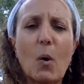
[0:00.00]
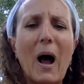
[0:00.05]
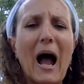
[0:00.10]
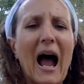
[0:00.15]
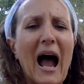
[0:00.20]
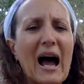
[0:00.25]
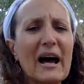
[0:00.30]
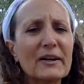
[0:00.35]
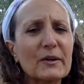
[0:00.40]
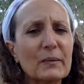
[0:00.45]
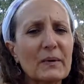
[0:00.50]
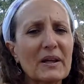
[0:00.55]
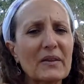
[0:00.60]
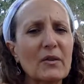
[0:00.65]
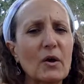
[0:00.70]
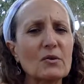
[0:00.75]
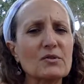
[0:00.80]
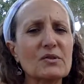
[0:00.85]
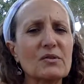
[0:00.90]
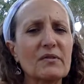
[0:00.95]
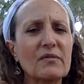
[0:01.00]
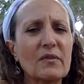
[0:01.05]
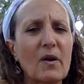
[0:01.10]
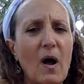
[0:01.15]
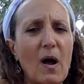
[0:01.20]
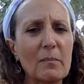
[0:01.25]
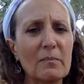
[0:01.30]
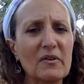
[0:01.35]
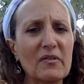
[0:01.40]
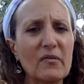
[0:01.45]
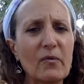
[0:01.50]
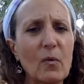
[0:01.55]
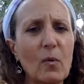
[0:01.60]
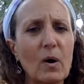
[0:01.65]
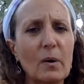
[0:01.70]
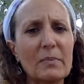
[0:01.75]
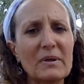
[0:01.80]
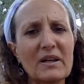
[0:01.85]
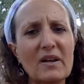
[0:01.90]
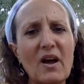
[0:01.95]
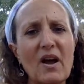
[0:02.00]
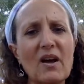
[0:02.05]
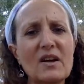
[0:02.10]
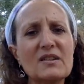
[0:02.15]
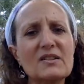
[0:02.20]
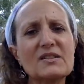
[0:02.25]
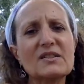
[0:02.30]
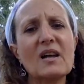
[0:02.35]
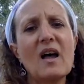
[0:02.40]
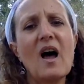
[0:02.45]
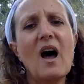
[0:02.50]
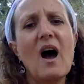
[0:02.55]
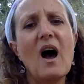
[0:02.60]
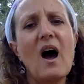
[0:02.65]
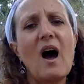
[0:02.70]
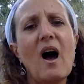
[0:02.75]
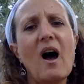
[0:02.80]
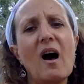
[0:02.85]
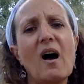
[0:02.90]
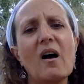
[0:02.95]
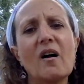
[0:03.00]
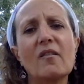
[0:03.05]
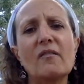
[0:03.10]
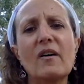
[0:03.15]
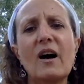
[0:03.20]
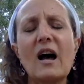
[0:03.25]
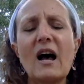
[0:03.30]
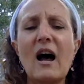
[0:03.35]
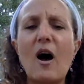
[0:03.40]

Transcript: honoring those who've gone before because of